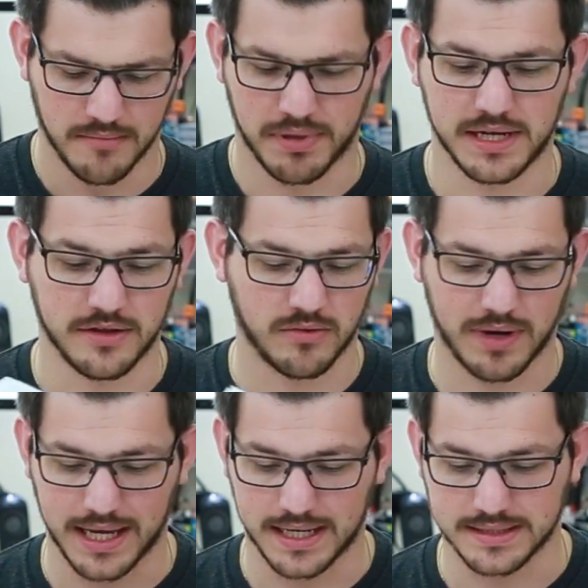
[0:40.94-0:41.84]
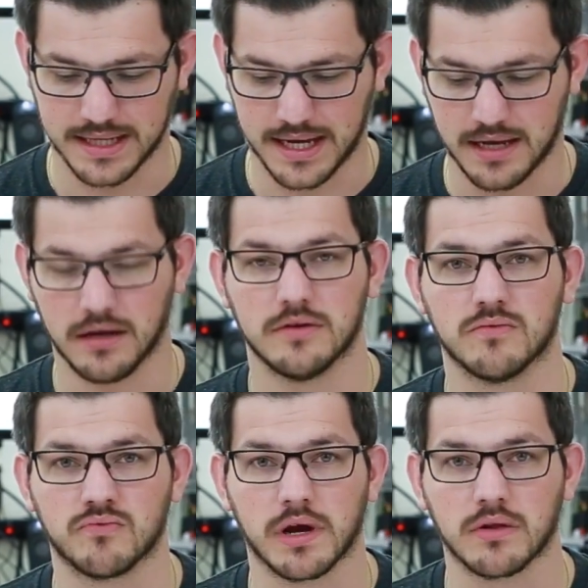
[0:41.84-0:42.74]
But either way, it is a
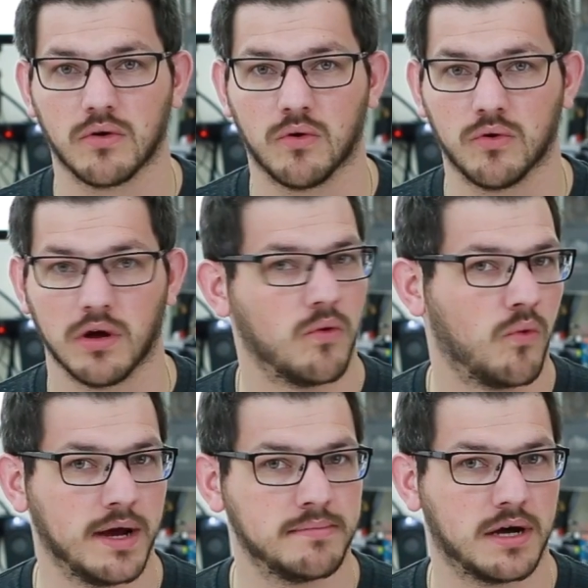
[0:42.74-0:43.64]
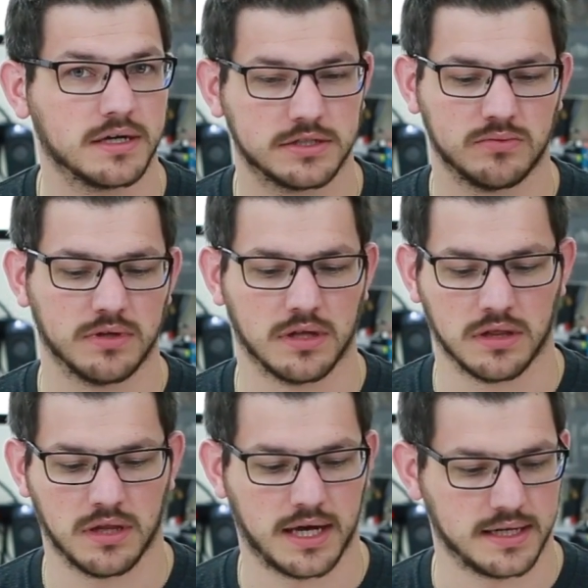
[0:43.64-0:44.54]
regular old white box with a
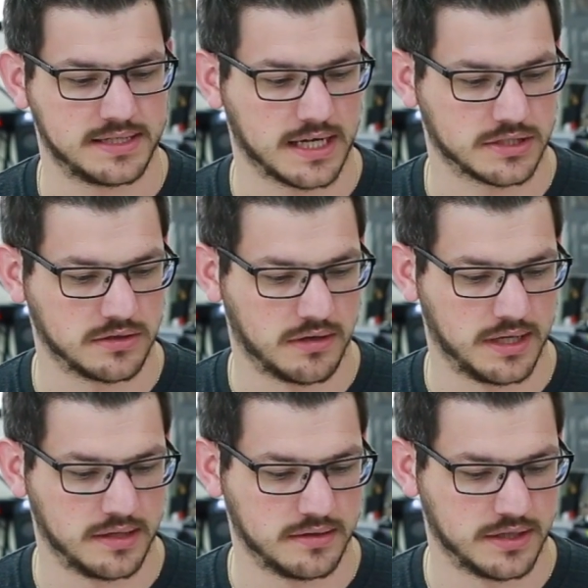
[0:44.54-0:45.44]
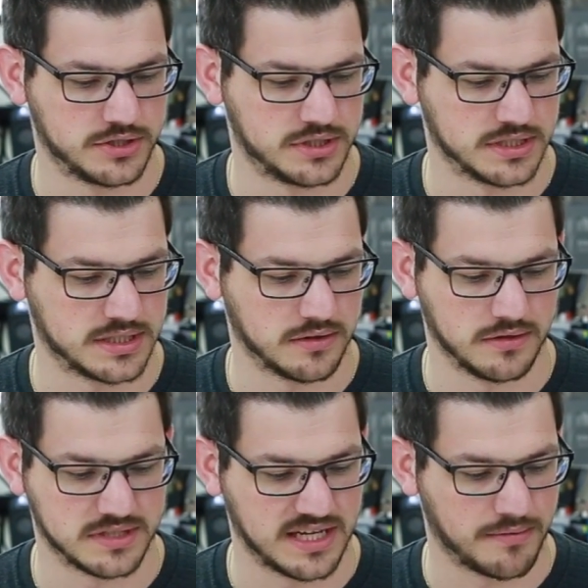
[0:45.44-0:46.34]
lot of text on it. It's just telling
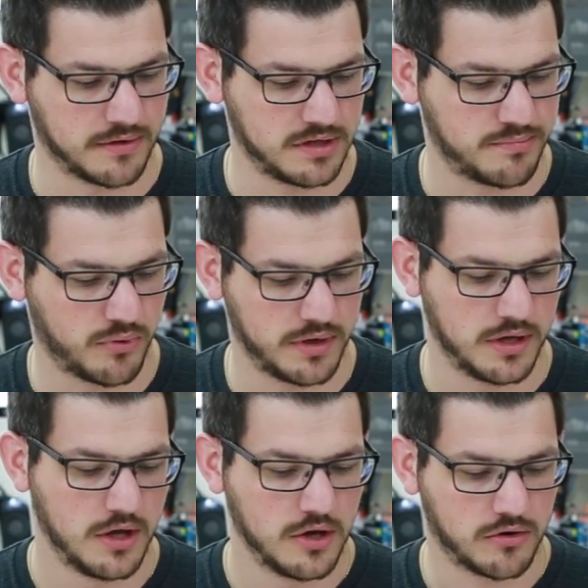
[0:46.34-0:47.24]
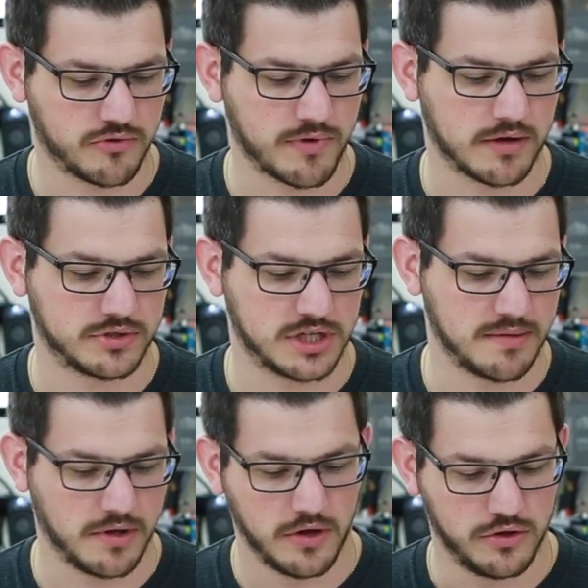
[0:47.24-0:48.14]
you its stable melting point, good round
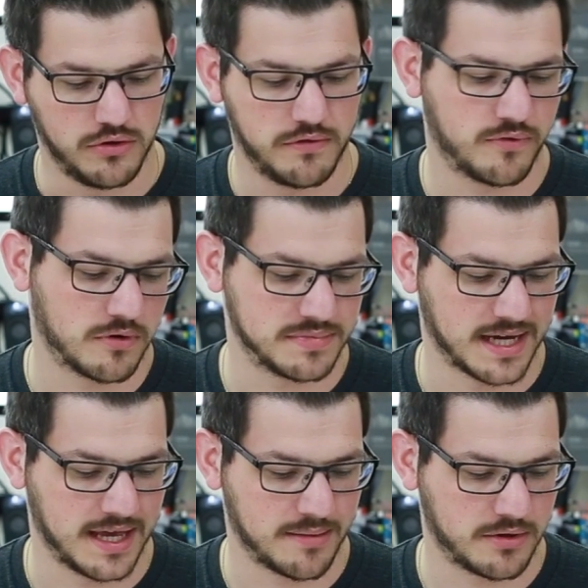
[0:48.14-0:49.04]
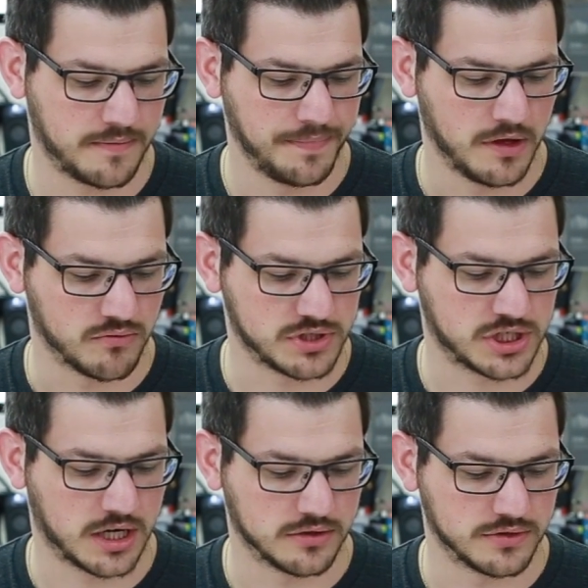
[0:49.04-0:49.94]
shape, uniform diameter, rich
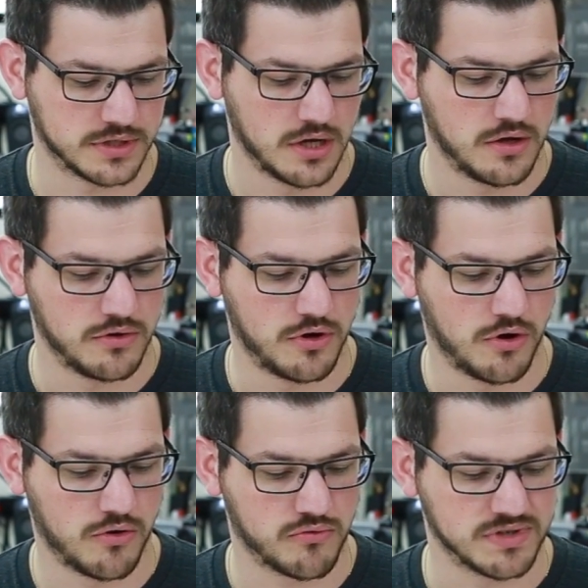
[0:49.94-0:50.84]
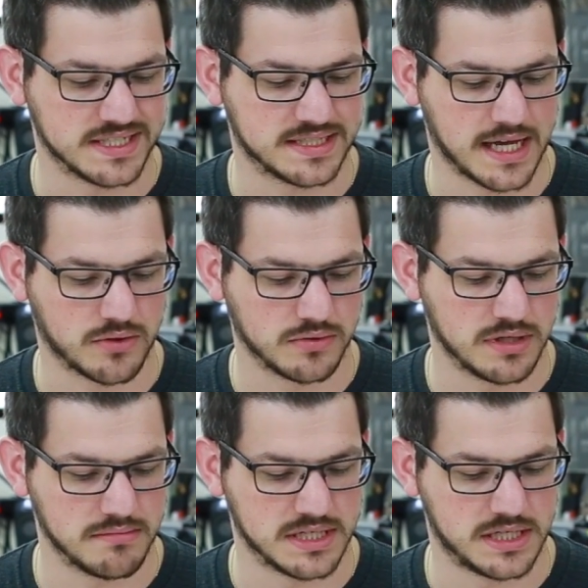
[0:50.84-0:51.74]
colors, no
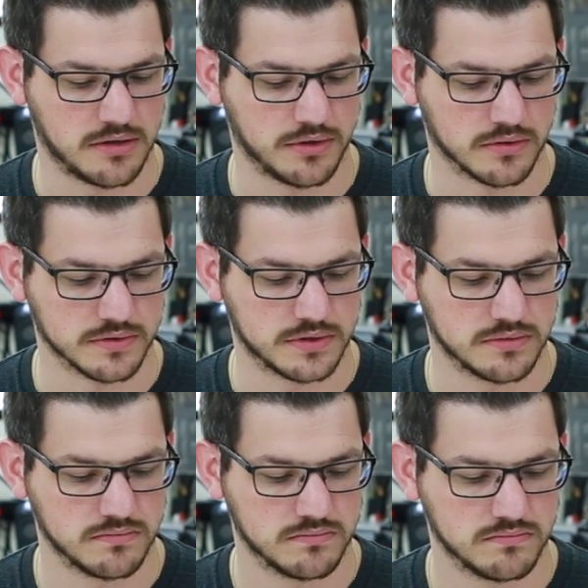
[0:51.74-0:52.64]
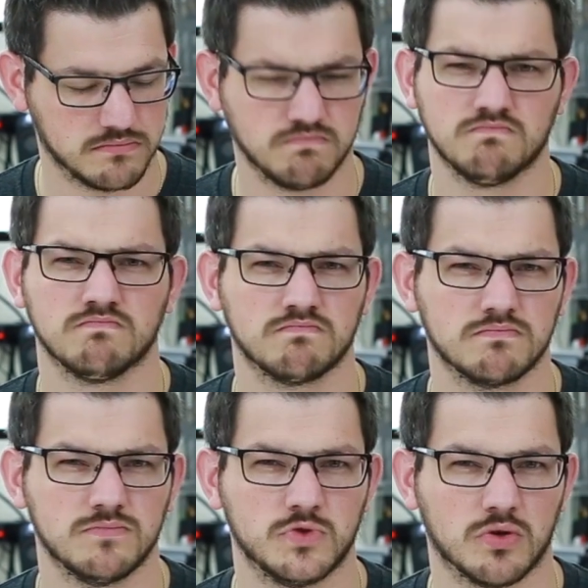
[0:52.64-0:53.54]
recycled materials.
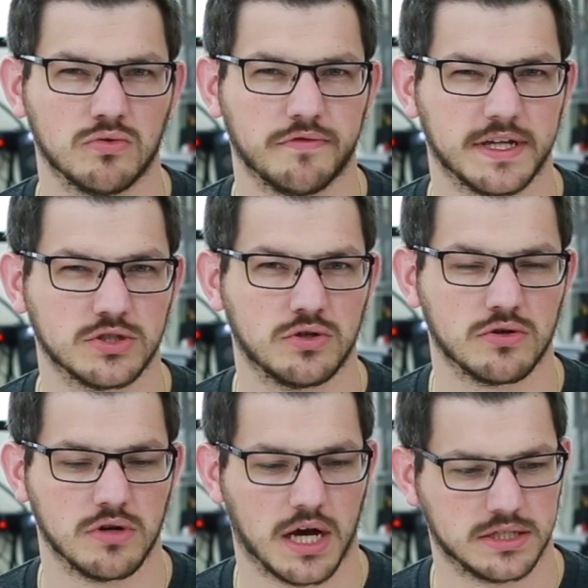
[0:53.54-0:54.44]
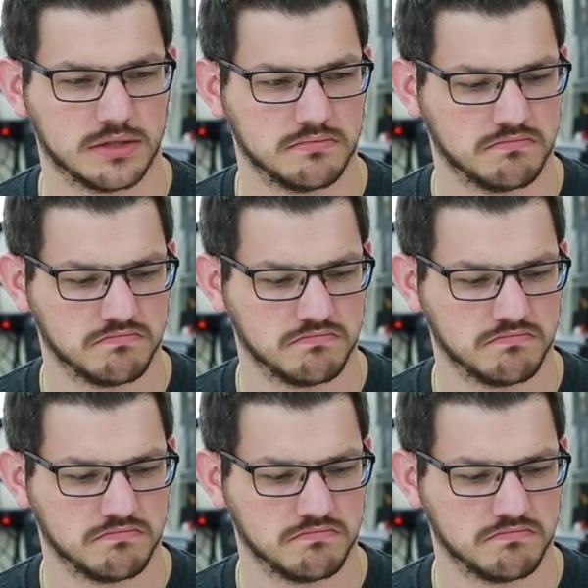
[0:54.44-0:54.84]
Don't know if that's good or not.